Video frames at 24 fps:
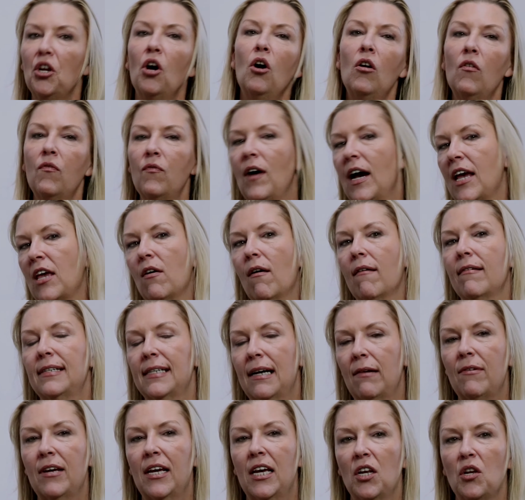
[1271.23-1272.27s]
notify you every
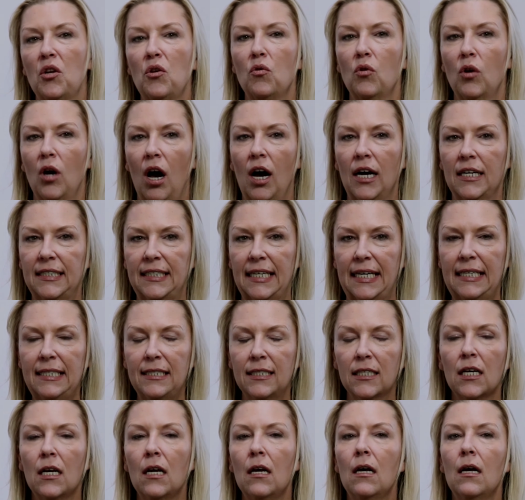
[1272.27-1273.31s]
time we get new
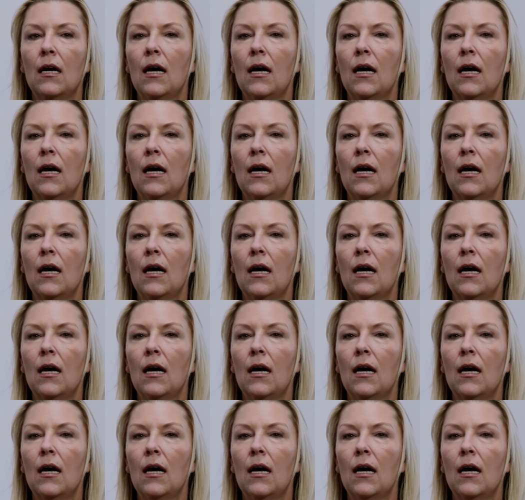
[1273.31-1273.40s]
content.